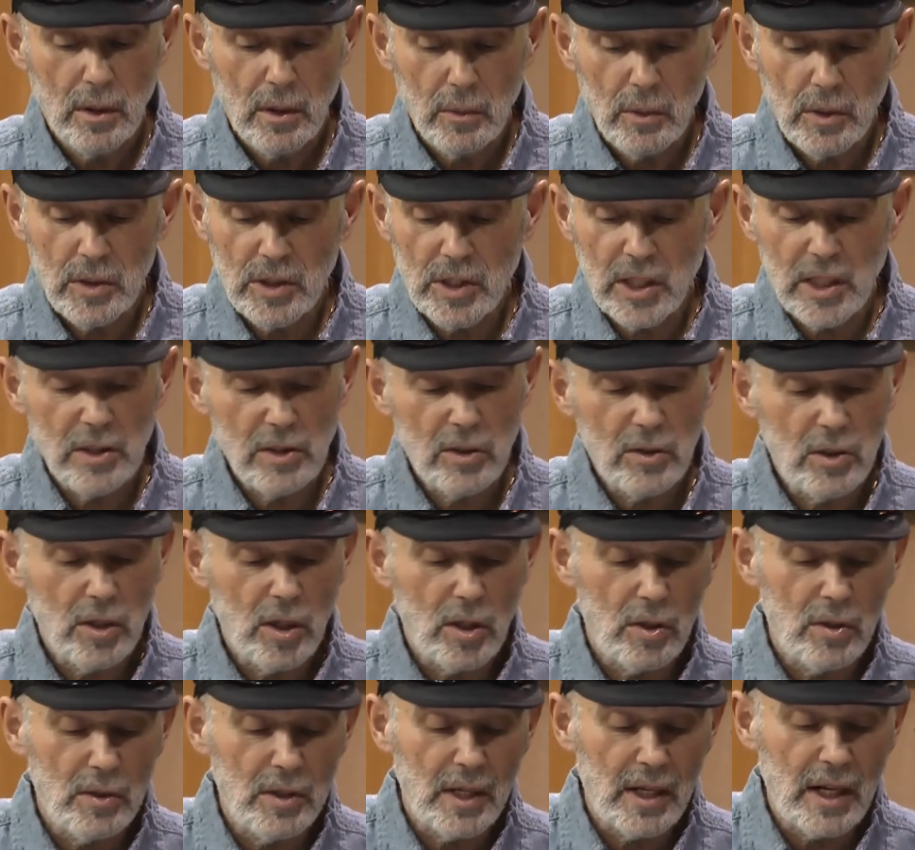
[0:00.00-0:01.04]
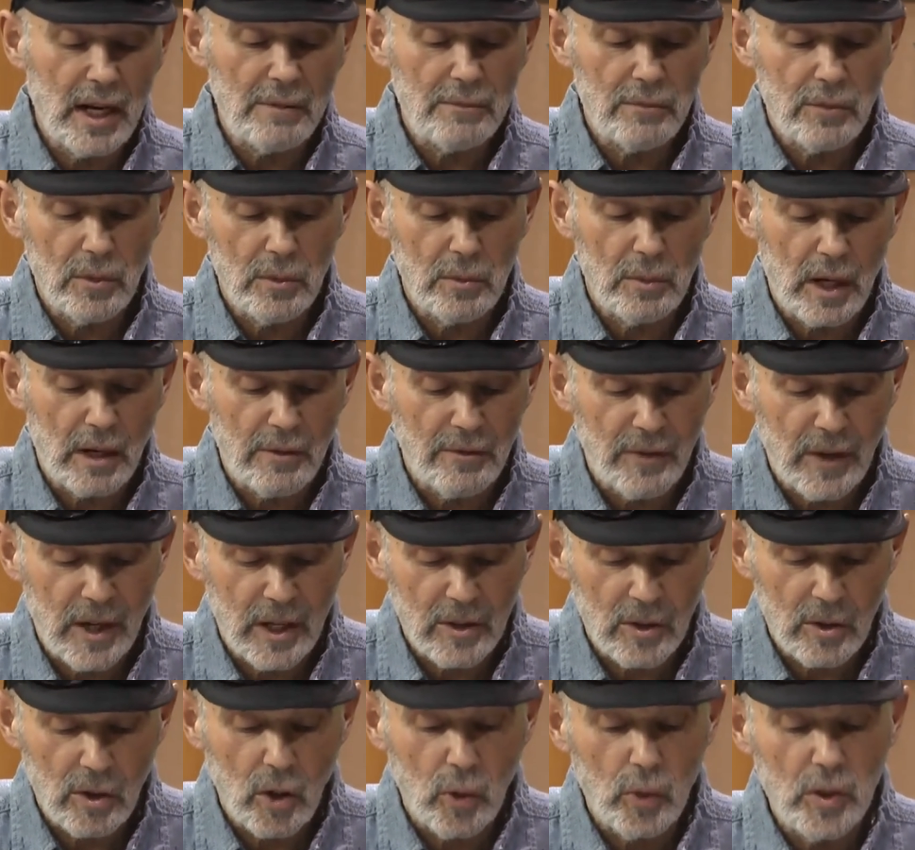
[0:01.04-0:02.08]
We see in the Torah that Avraham, our
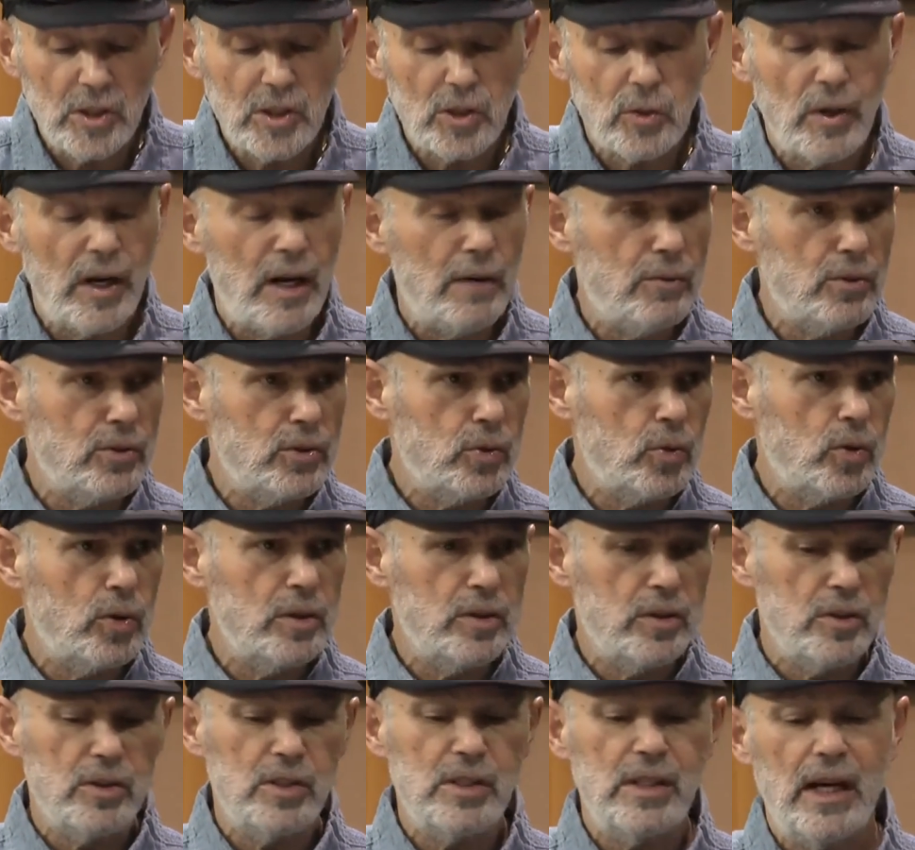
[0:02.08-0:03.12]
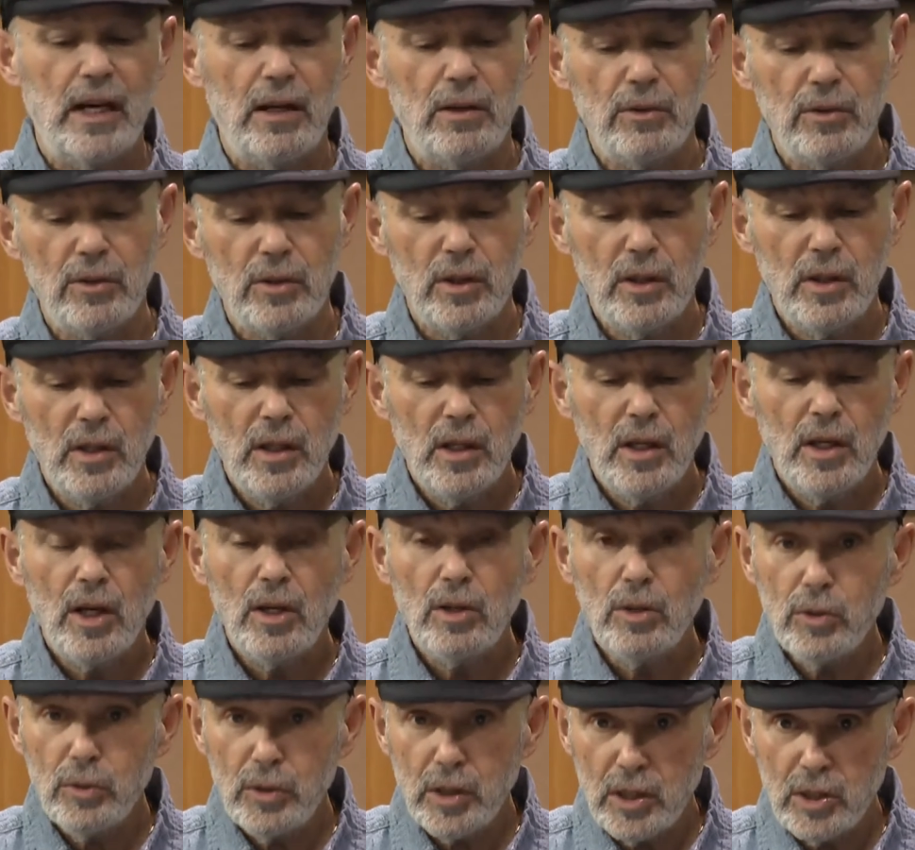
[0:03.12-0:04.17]
father, always traveled toward the south,
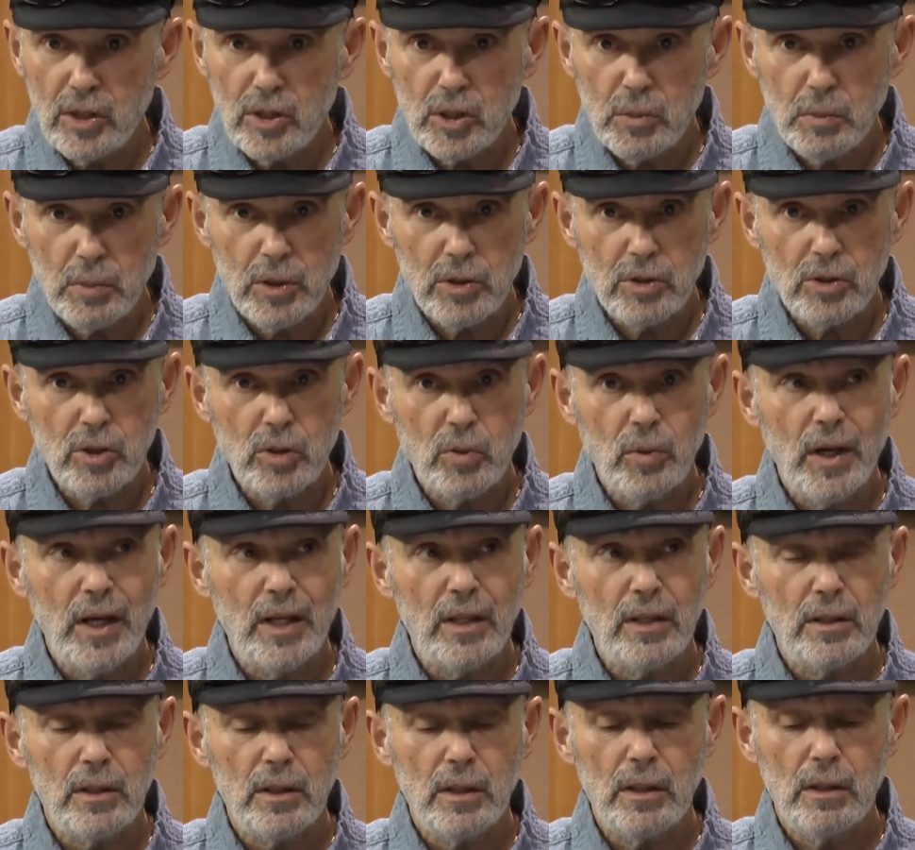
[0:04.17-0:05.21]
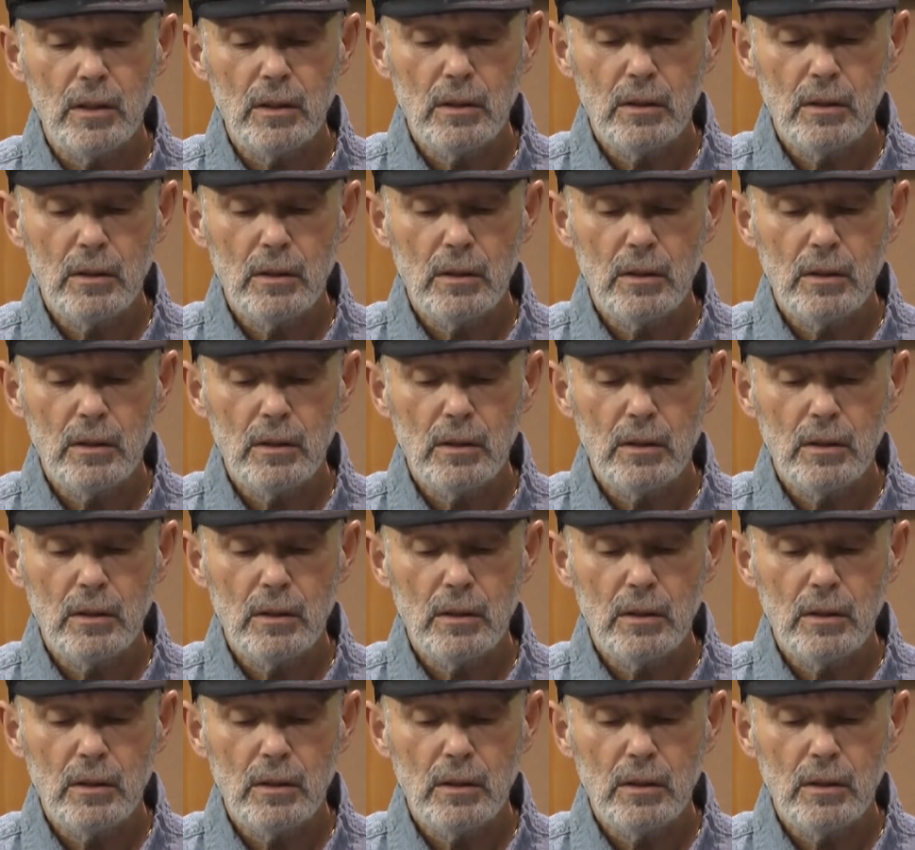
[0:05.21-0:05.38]
alluding to spirituality.